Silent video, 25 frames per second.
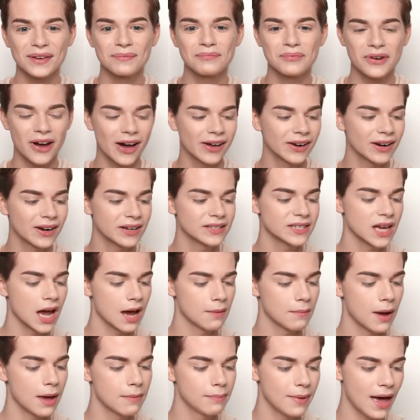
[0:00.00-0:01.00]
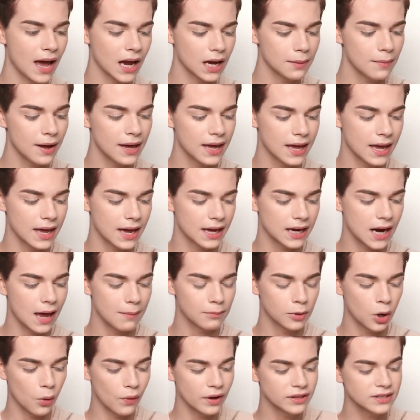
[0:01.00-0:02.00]
the product on my back of my hand,
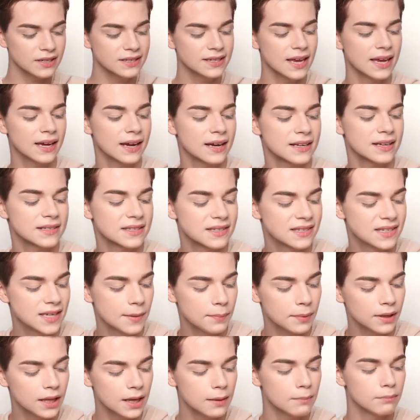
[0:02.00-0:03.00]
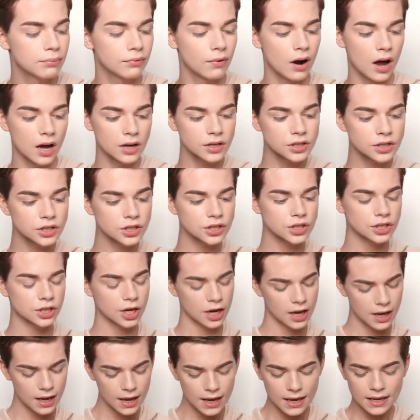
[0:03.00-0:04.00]
I'm going to take a stippling
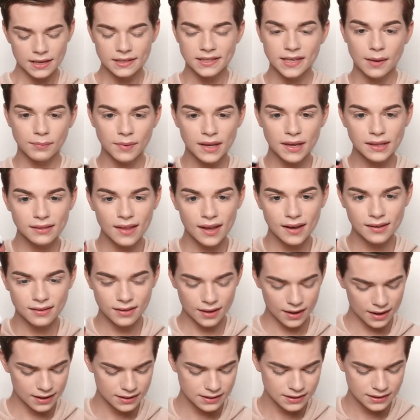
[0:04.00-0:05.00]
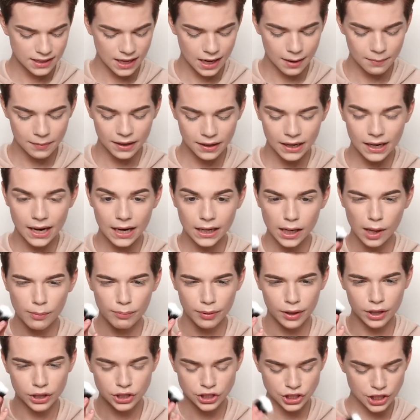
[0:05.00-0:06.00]
brush, something like this, and I'm gonna kind
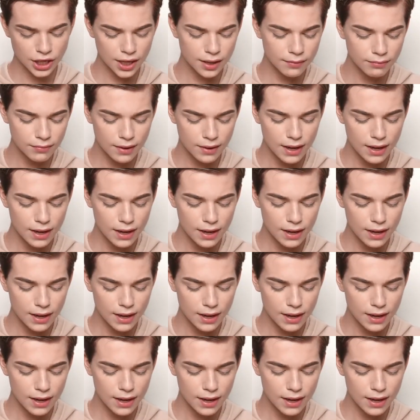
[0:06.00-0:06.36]
of pinch it,